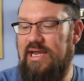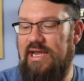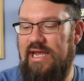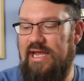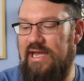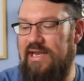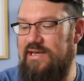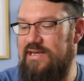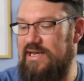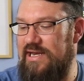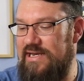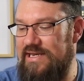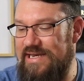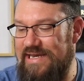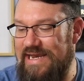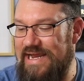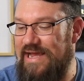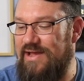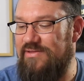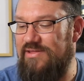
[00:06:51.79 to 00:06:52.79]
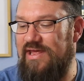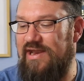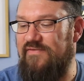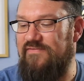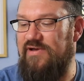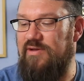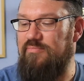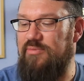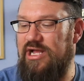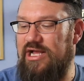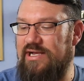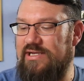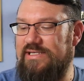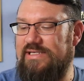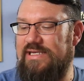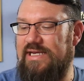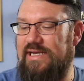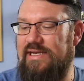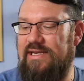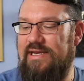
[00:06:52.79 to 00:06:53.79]
And now that I've
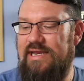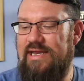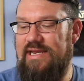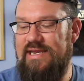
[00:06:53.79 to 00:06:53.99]
unboxed it,